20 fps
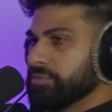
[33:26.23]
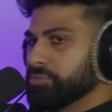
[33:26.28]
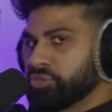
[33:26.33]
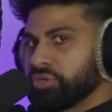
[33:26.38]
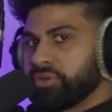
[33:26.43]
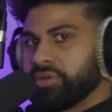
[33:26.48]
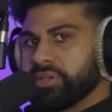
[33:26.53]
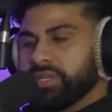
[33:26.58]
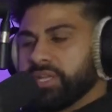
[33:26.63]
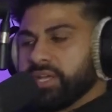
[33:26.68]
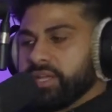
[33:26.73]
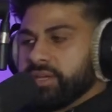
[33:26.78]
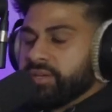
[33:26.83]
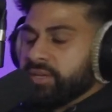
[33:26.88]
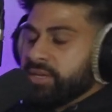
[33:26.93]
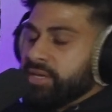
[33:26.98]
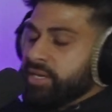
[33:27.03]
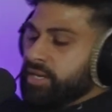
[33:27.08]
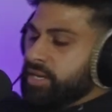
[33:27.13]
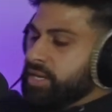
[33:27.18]
I'm sure he did.
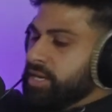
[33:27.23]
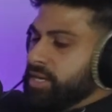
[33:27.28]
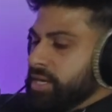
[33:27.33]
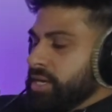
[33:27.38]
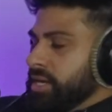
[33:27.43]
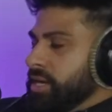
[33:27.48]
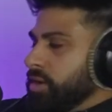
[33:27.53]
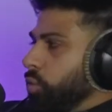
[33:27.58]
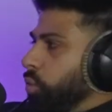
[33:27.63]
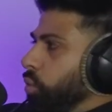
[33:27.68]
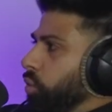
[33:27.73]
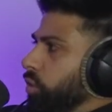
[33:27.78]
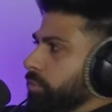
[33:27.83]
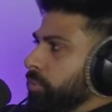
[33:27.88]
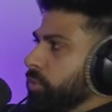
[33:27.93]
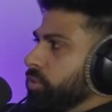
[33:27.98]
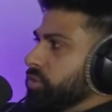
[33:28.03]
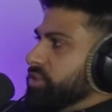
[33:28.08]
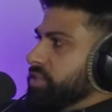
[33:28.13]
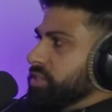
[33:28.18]

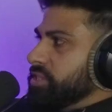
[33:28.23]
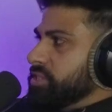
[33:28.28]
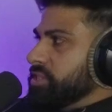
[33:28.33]
Horrible to